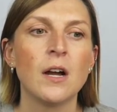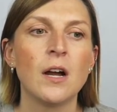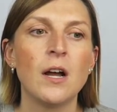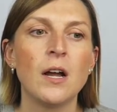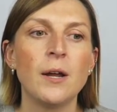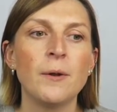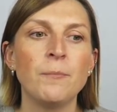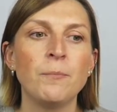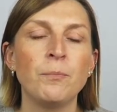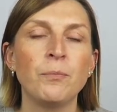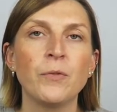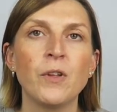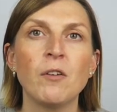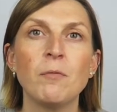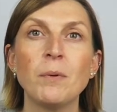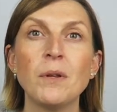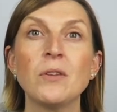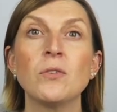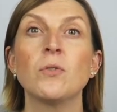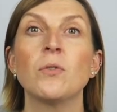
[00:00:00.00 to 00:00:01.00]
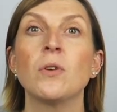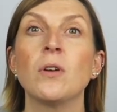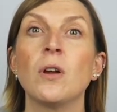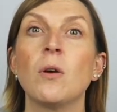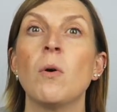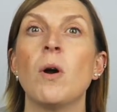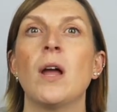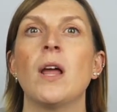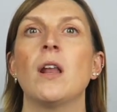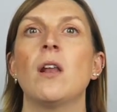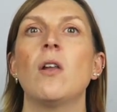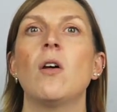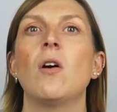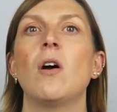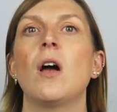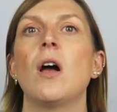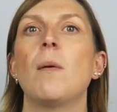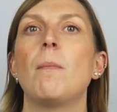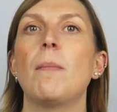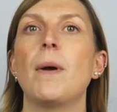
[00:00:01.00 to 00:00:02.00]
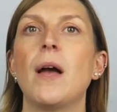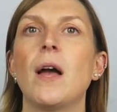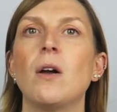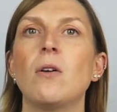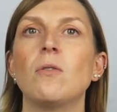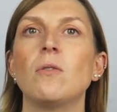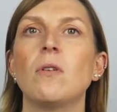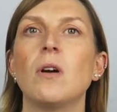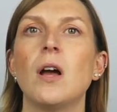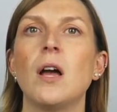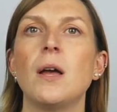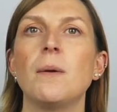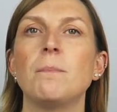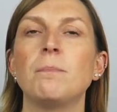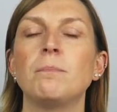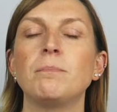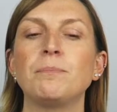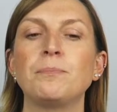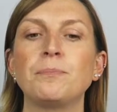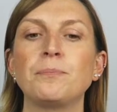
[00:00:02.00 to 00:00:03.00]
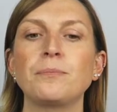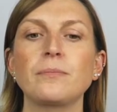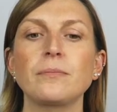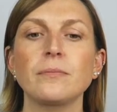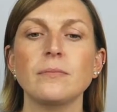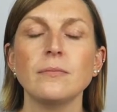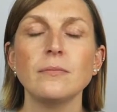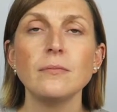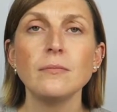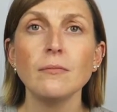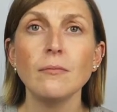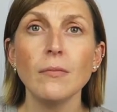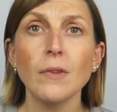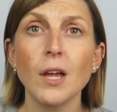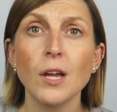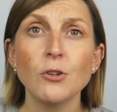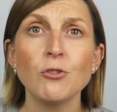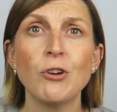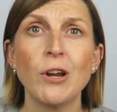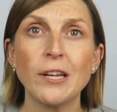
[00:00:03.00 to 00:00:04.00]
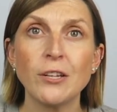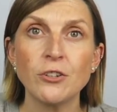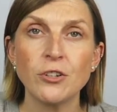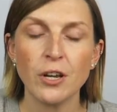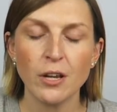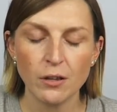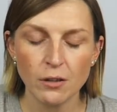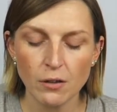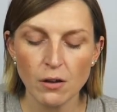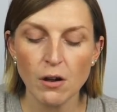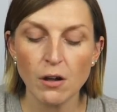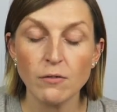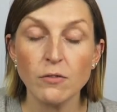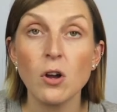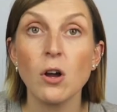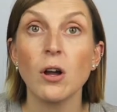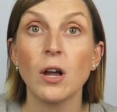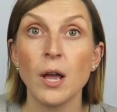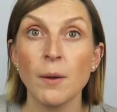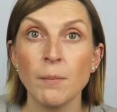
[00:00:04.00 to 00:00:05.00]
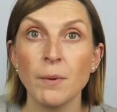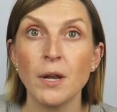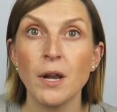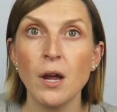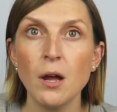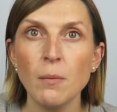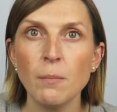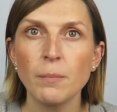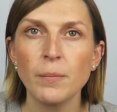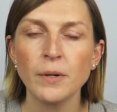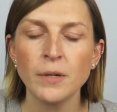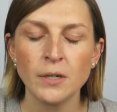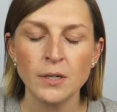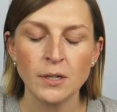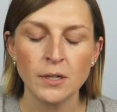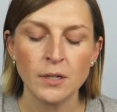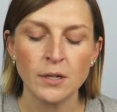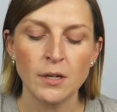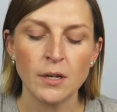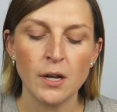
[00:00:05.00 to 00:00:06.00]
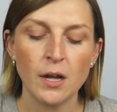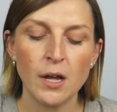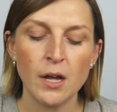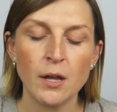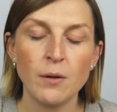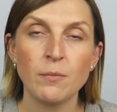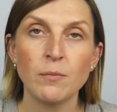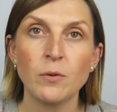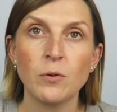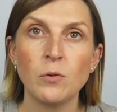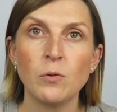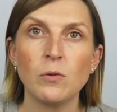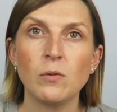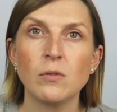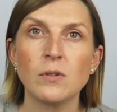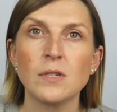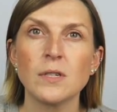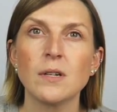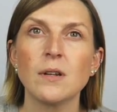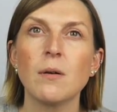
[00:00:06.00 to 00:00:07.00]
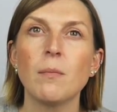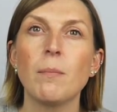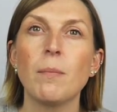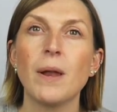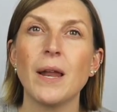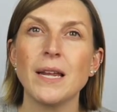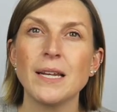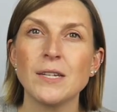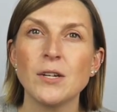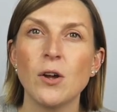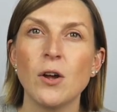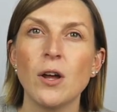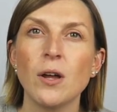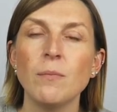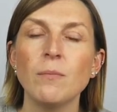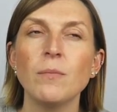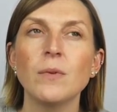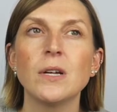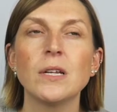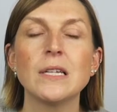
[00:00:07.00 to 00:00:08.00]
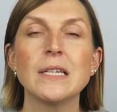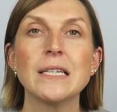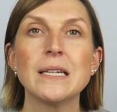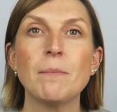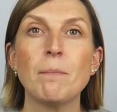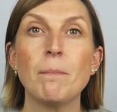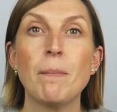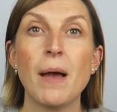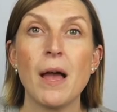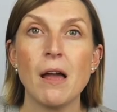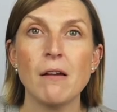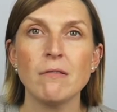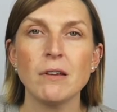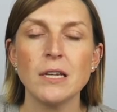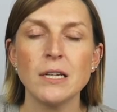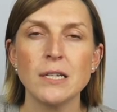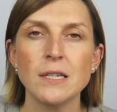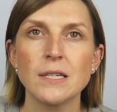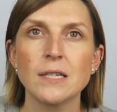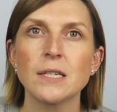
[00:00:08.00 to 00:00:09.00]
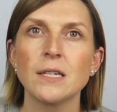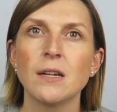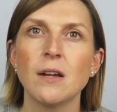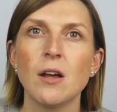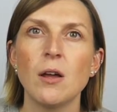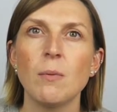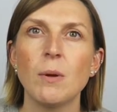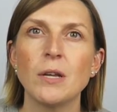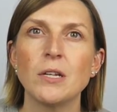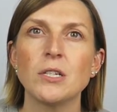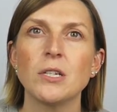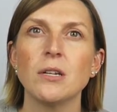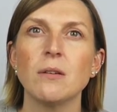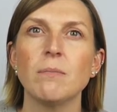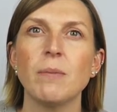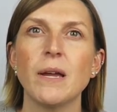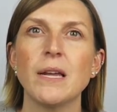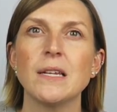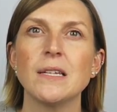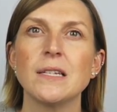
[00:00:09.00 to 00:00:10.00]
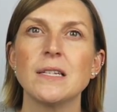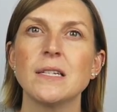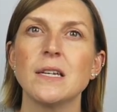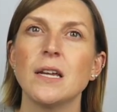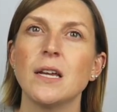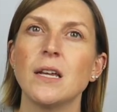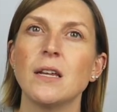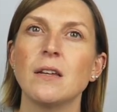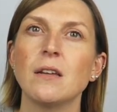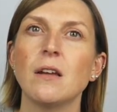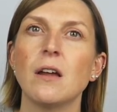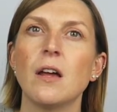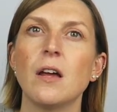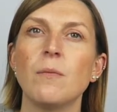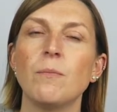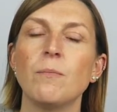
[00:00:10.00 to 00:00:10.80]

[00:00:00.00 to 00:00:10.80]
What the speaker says: I've been talking quite a lot about a trade show that I've got coming up called Playtime, and it's in Paris. I'm actually based in